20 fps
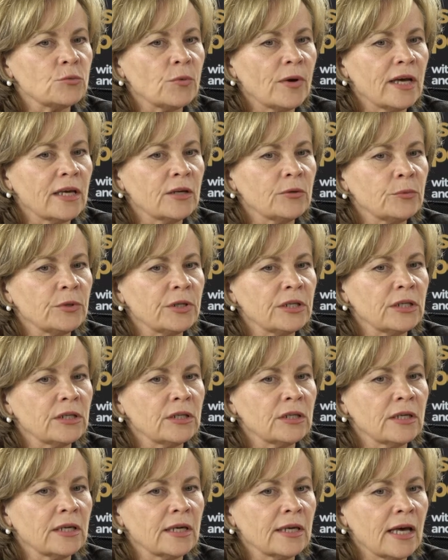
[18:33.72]
why
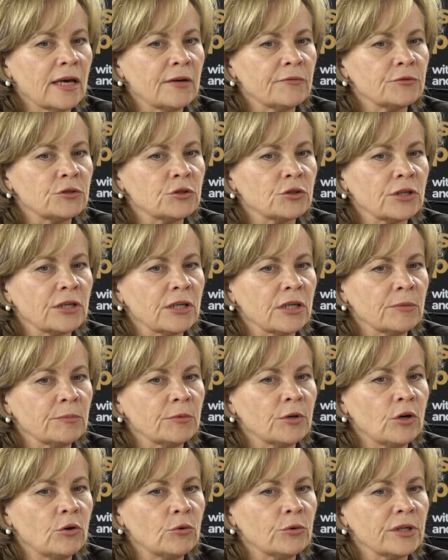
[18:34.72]
we have to
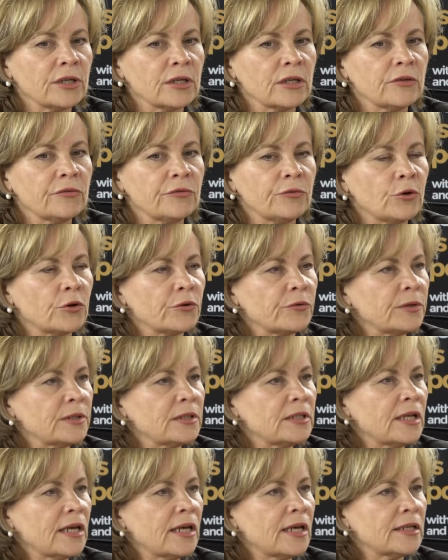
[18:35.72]
keep going
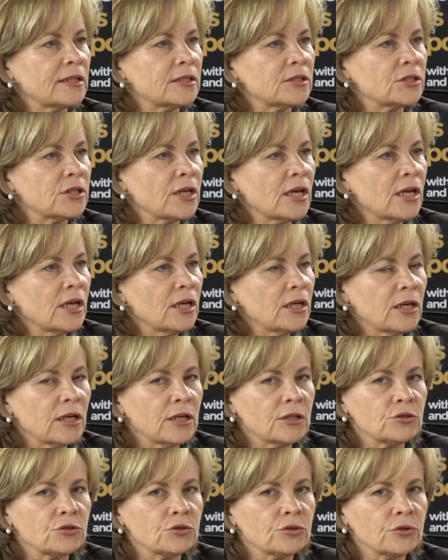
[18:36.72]
forward and
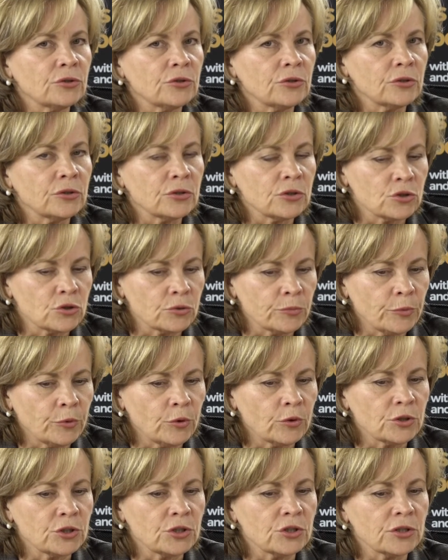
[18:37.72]
to
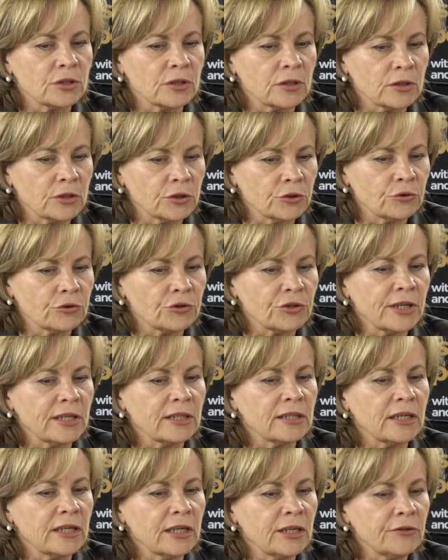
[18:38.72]
support
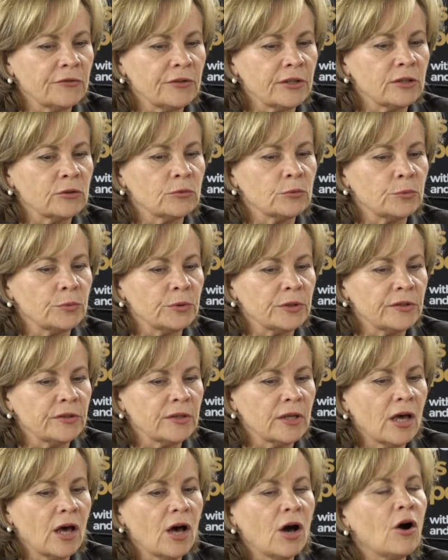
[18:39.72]
Ukraine, even with
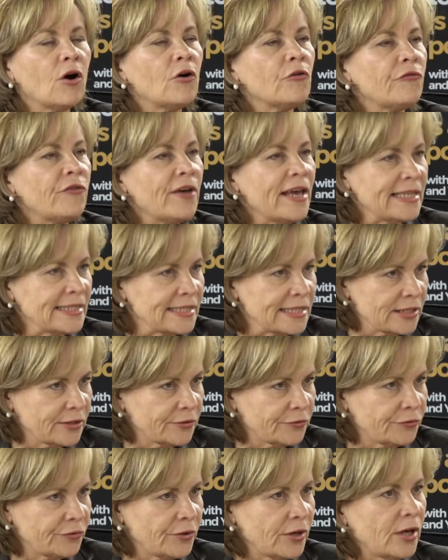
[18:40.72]

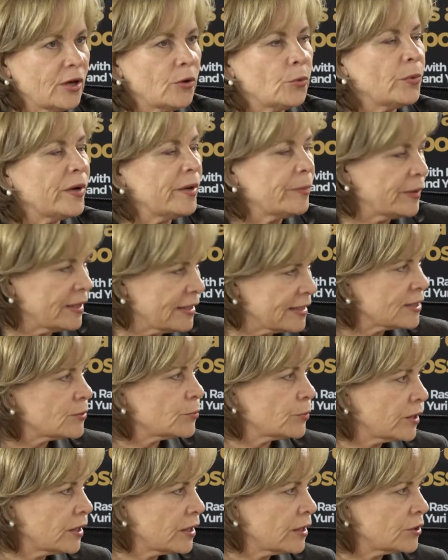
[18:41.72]
offensive weapons.
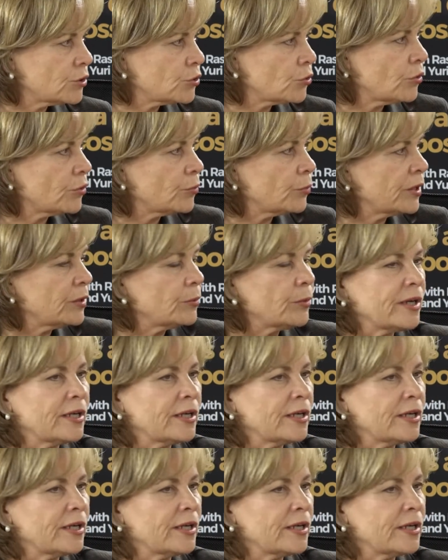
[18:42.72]
We were